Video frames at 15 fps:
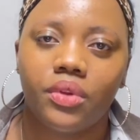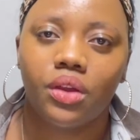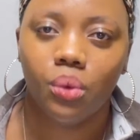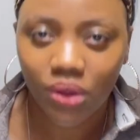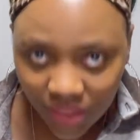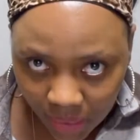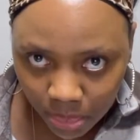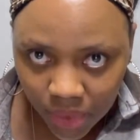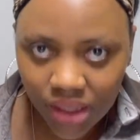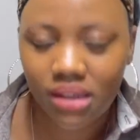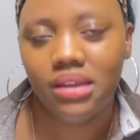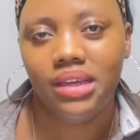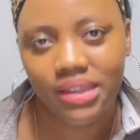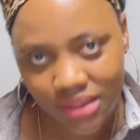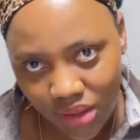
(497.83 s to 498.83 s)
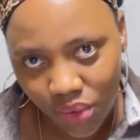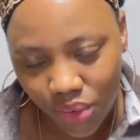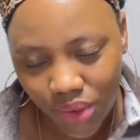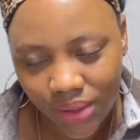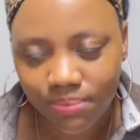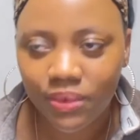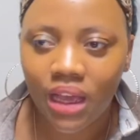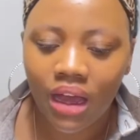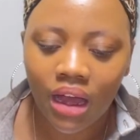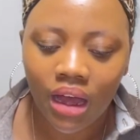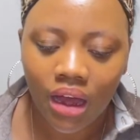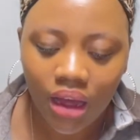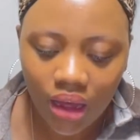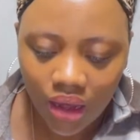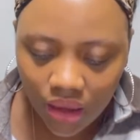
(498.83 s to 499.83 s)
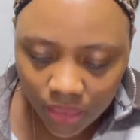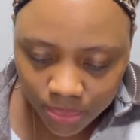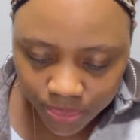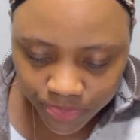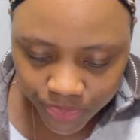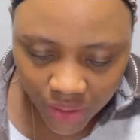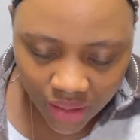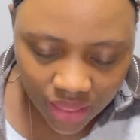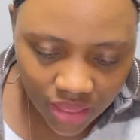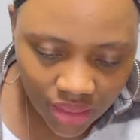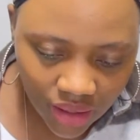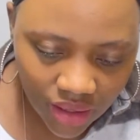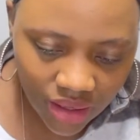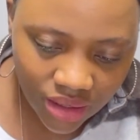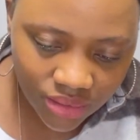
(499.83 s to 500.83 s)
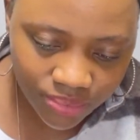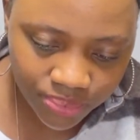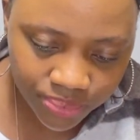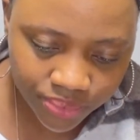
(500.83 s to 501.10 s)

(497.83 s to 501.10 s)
with EPIK in South Korea. And then